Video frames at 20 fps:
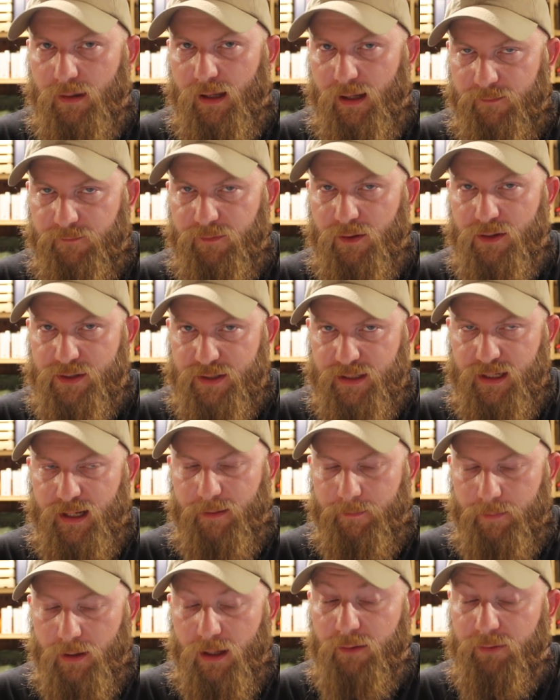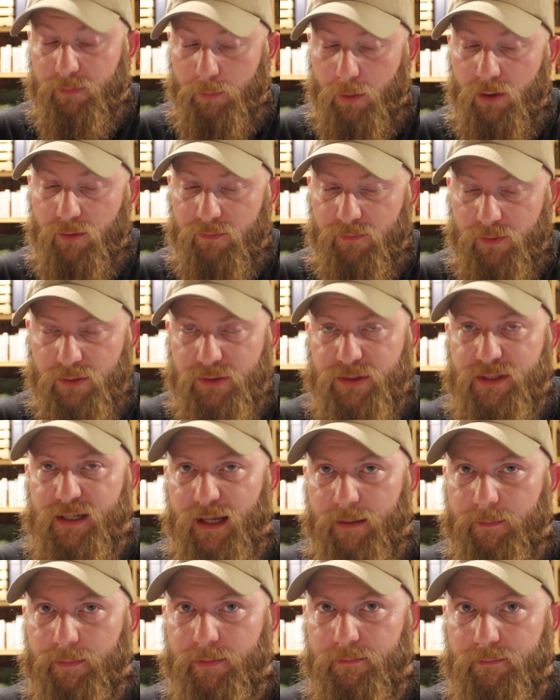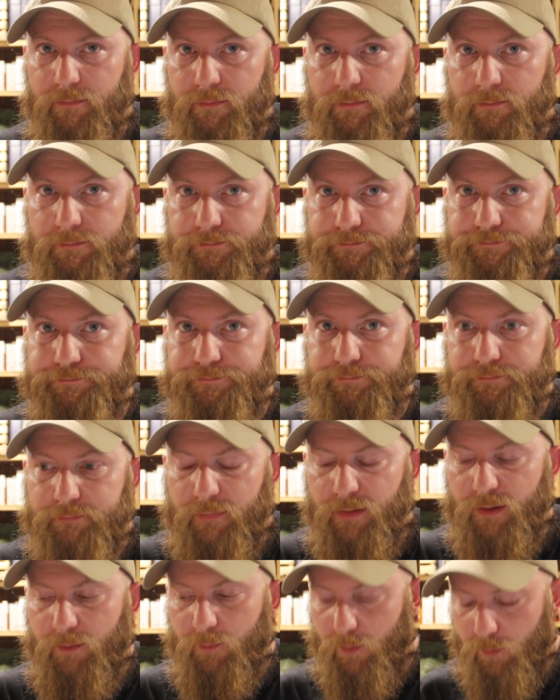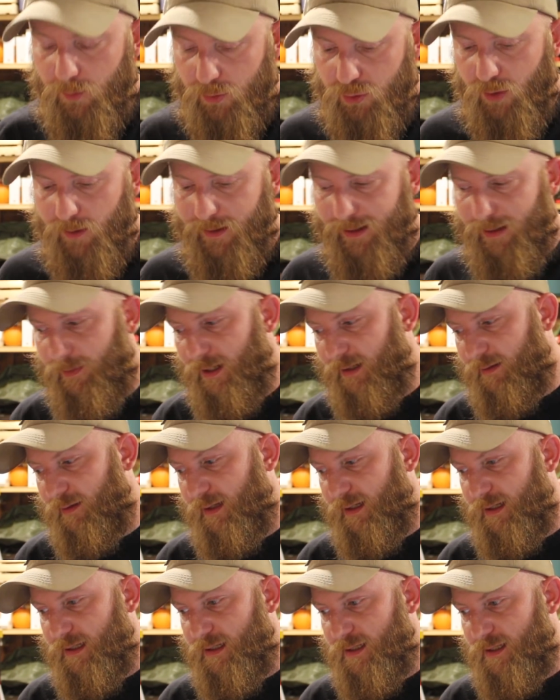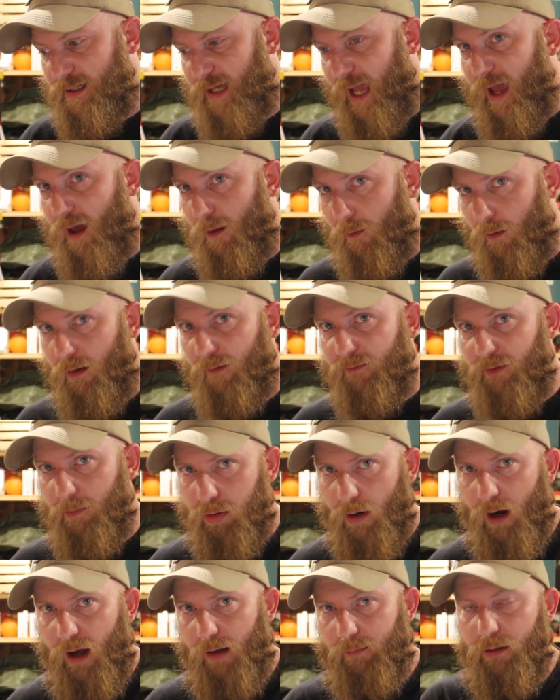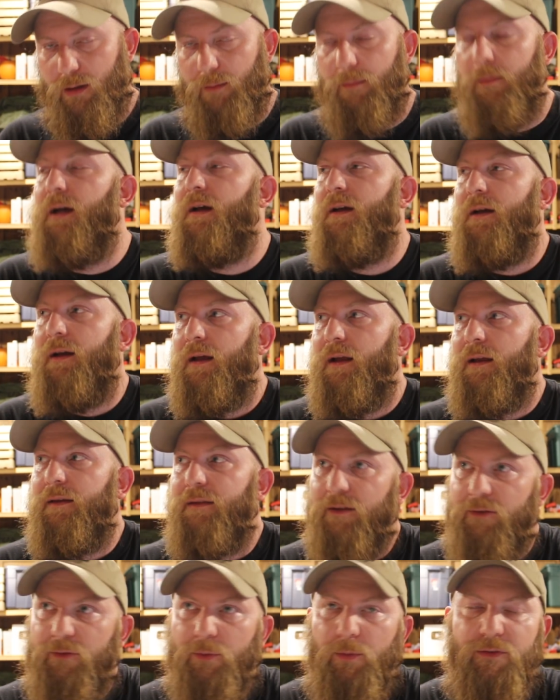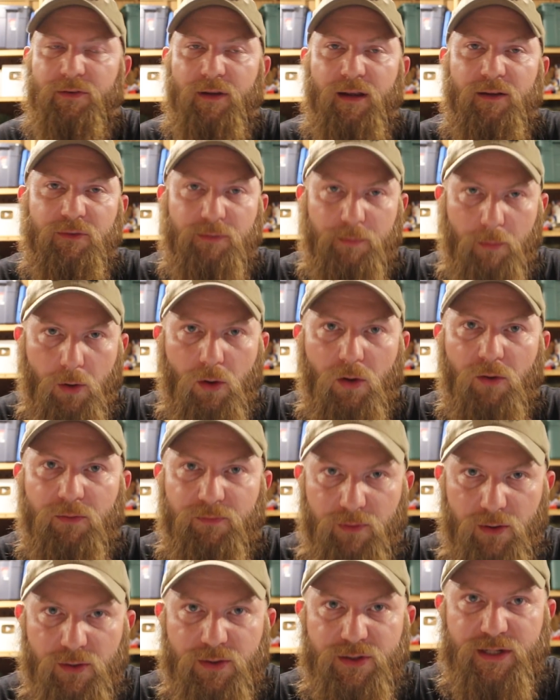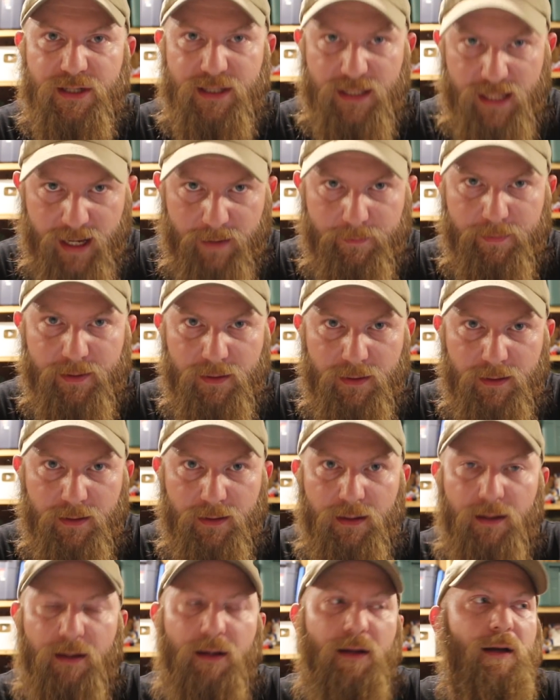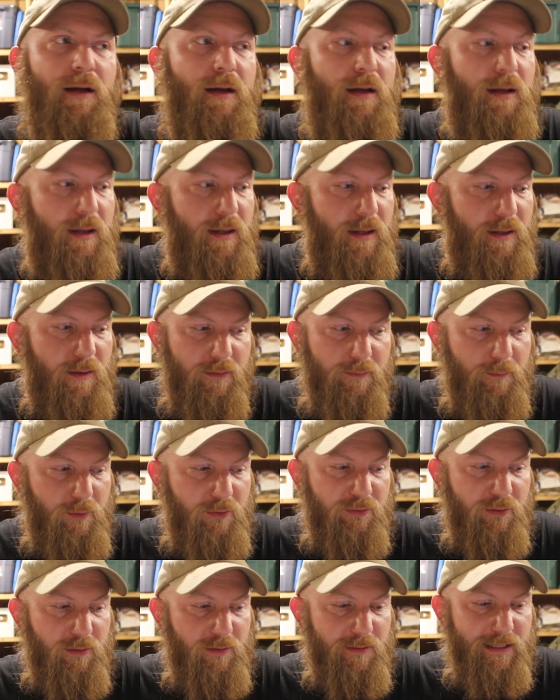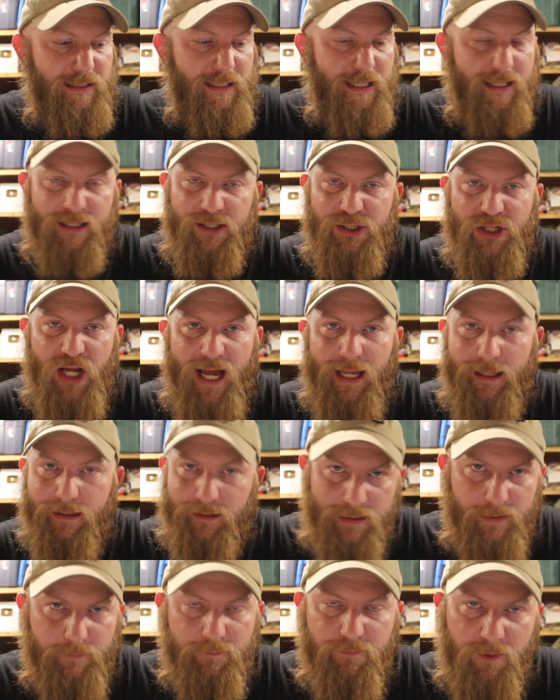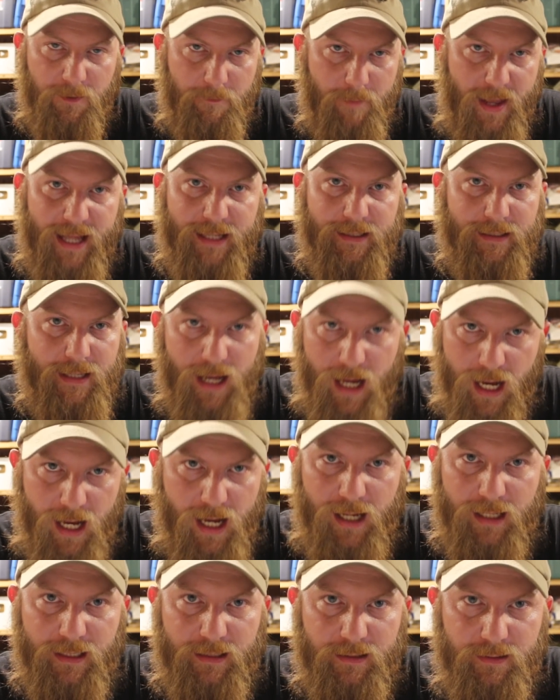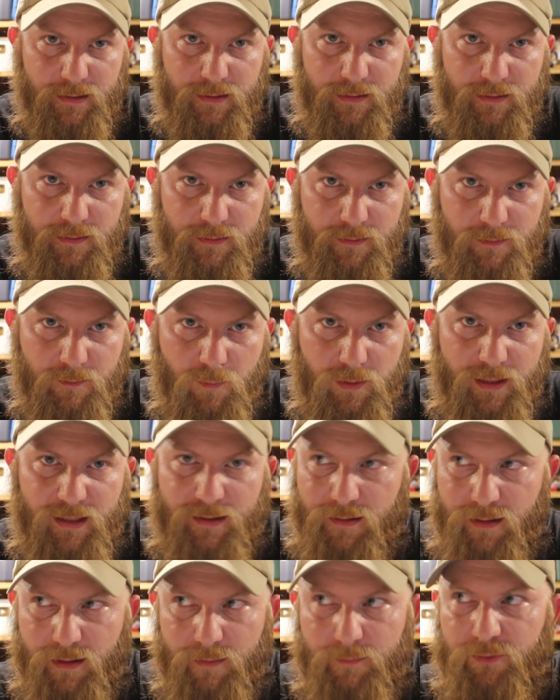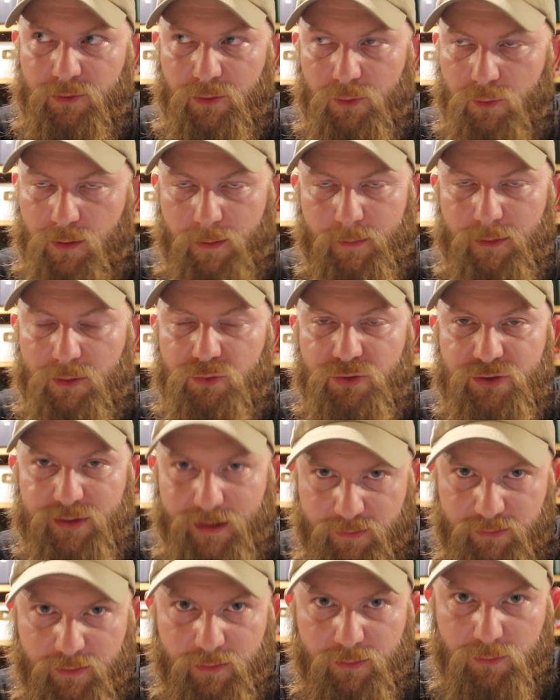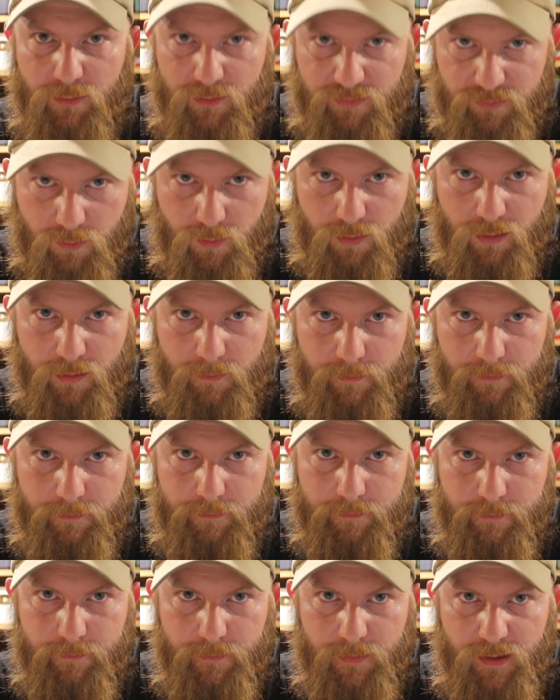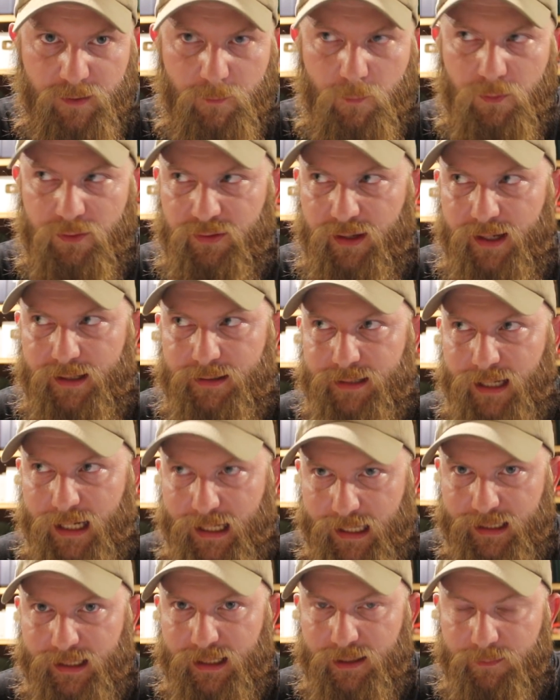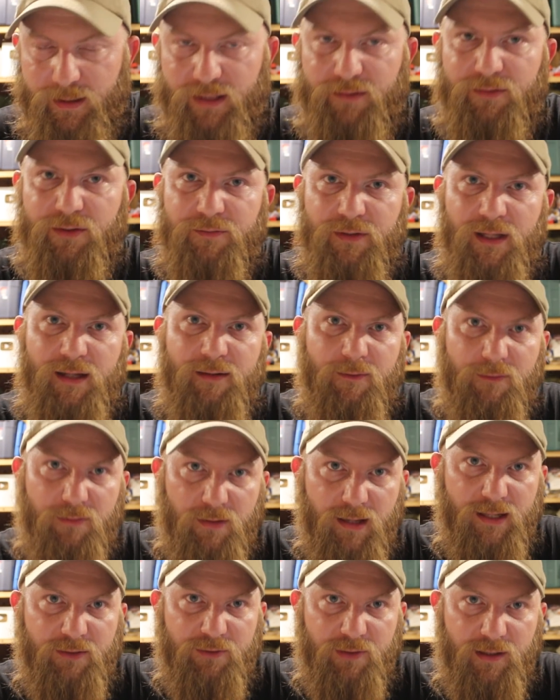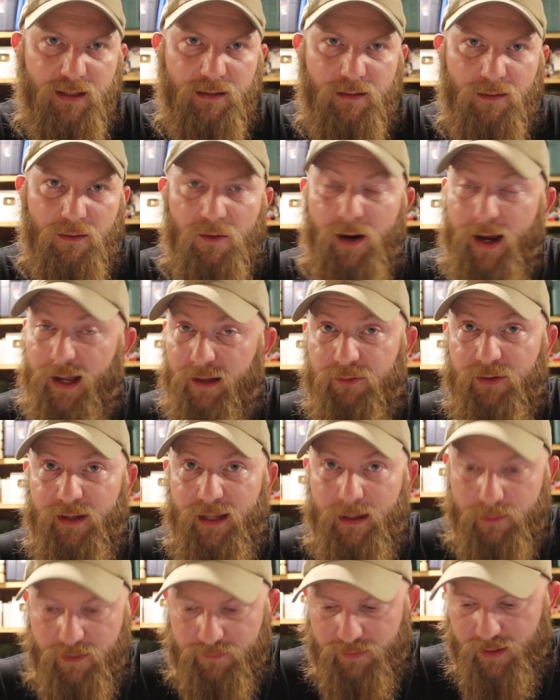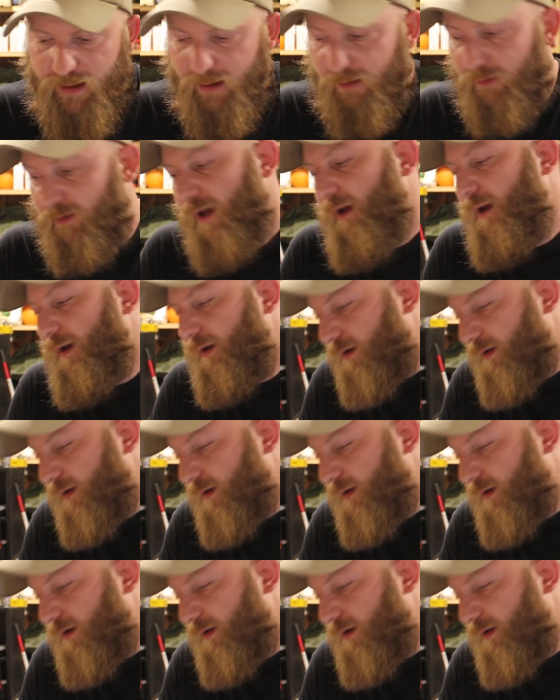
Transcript: A first step. A small first step. When we're talking about the scale of the problem, this was a small first step. It was certainly not a giant leap for mankind when it comes to criminal justice reform. It was a tiny piece of legislation in the grand scheme of things.